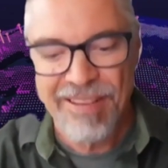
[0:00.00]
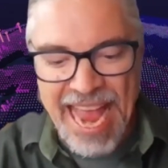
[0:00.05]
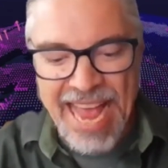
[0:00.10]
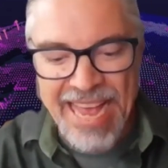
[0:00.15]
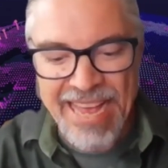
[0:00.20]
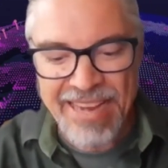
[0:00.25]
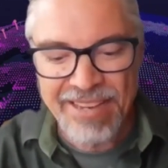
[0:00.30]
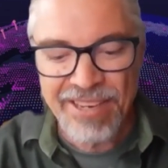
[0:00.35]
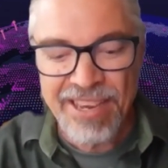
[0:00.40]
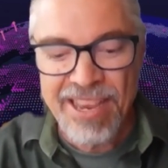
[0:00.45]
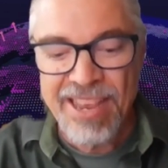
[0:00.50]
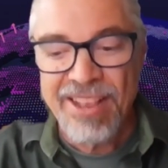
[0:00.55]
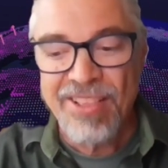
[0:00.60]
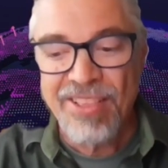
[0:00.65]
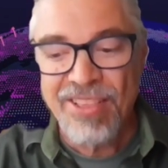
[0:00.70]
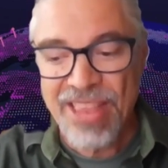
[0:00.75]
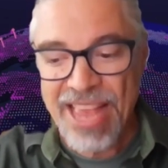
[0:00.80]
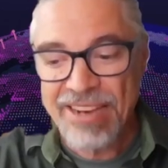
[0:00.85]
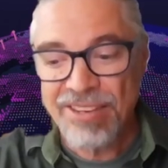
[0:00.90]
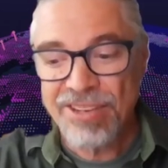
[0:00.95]
And
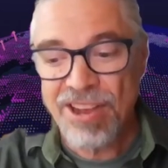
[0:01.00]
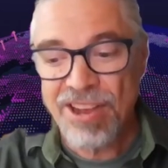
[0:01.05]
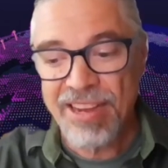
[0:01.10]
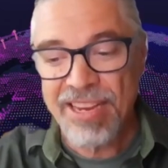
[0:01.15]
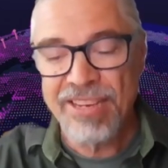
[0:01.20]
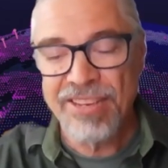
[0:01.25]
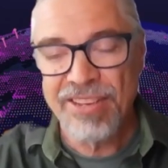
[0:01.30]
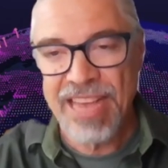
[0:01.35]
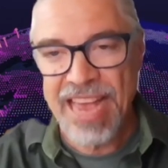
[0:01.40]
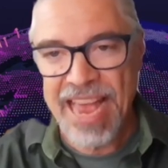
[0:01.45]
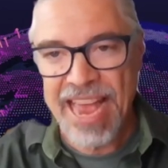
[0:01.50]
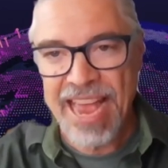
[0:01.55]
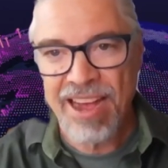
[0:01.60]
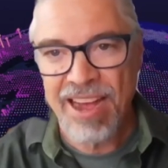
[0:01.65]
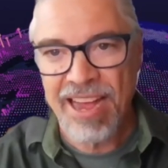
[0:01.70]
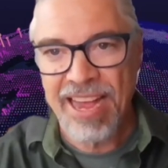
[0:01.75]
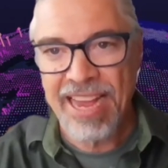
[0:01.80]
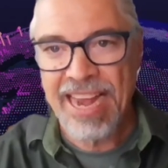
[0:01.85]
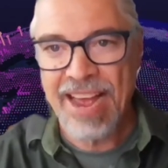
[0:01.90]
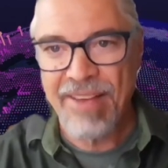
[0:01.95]
then talking to the
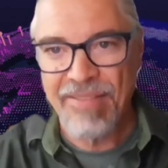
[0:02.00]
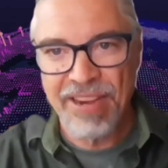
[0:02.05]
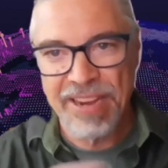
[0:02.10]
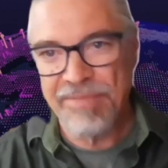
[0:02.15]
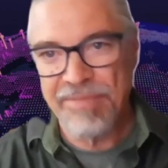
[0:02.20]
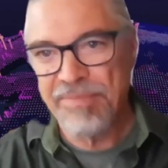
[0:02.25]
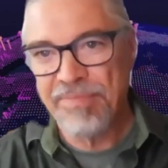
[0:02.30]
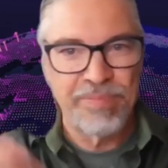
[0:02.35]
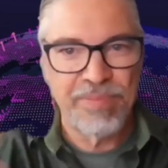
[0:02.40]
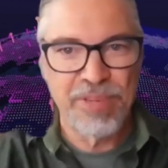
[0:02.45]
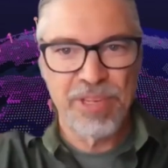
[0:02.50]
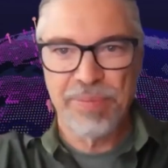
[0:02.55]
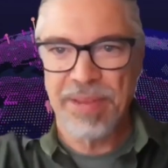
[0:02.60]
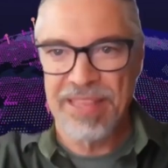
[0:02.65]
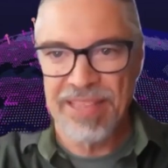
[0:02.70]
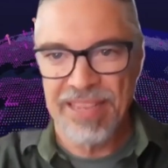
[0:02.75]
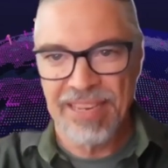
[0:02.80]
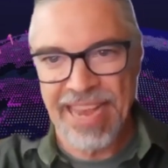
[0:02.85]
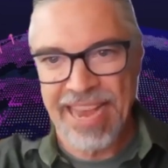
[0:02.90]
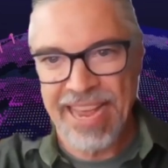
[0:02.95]
AI and having it
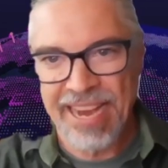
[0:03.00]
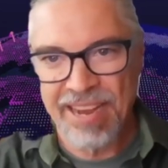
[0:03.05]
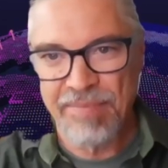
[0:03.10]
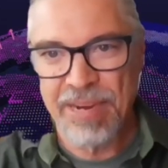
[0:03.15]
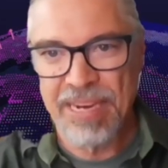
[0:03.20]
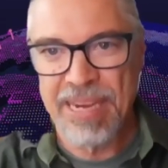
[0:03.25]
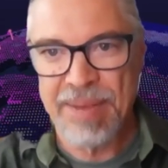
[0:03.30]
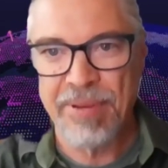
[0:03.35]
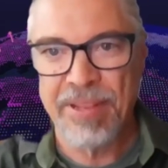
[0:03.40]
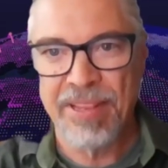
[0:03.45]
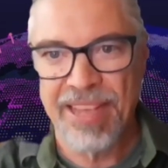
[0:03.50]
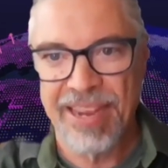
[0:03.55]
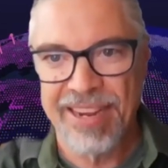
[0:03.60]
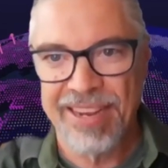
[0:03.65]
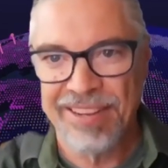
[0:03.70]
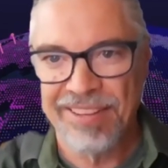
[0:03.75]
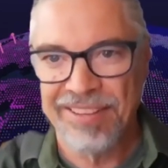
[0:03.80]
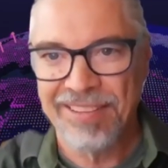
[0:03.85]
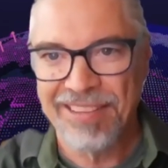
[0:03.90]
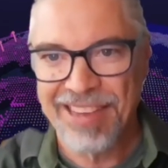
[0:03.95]
spin the data and manipulate
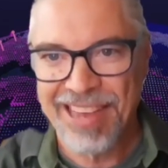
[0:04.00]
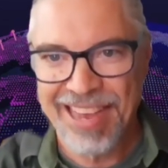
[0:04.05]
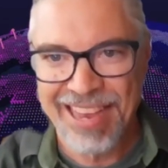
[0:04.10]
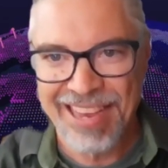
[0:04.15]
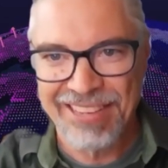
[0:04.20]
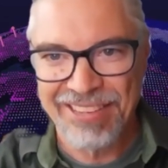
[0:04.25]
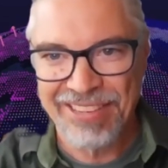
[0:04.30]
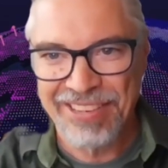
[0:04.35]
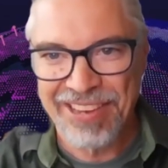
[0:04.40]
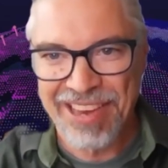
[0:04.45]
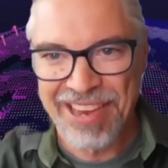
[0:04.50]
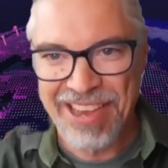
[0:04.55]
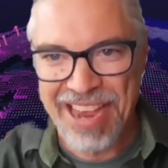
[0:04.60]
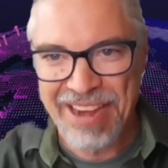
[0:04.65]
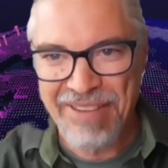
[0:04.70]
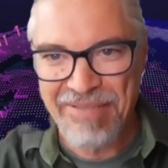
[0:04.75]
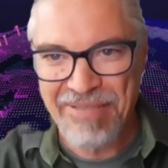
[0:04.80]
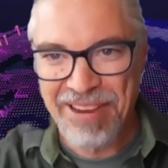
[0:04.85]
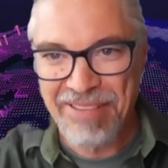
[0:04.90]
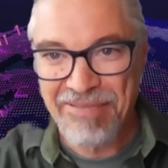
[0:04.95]
it as
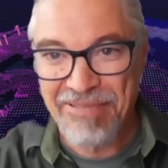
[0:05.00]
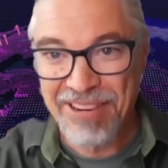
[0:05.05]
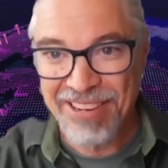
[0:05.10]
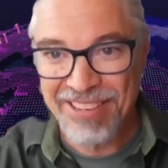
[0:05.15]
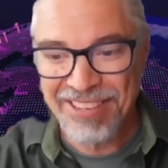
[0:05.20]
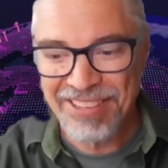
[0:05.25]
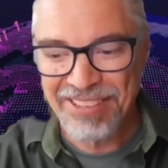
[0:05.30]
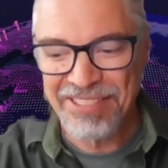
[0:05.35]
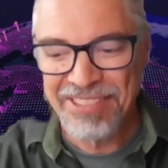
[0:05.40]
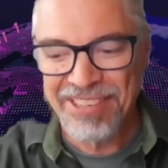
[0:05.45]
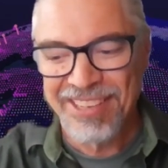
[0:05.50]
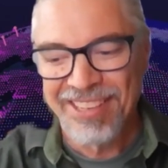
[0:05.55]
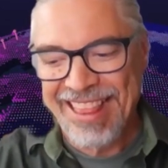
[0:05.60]
any way I wanted to.